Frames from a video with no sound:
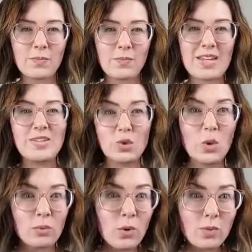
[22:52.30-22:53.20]
is
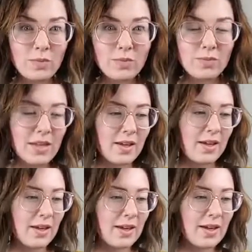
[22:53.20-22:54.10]
normal,
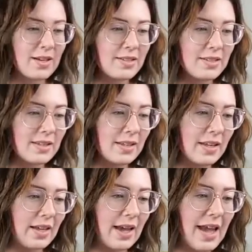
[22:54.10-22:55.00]
I guess.
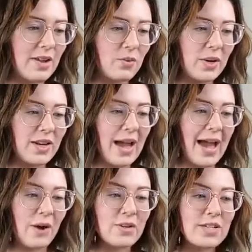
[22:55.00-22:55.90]
And when
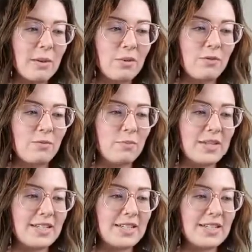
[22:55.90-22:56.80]
our type of
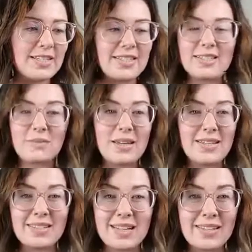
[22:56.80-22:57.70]
busyness doesn't make
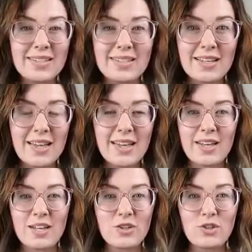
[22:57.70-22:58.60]
sense
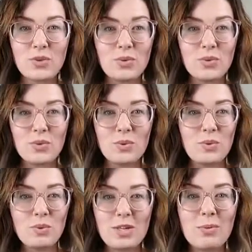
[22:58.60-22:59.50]
to
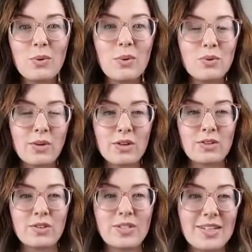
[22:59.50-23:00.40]
people who don't
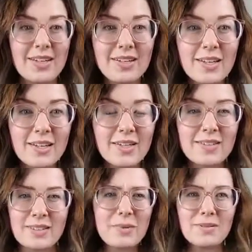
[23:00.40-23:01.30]
understand it,
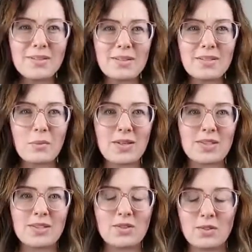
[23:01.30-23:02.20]
sometimes it doesn't even make sense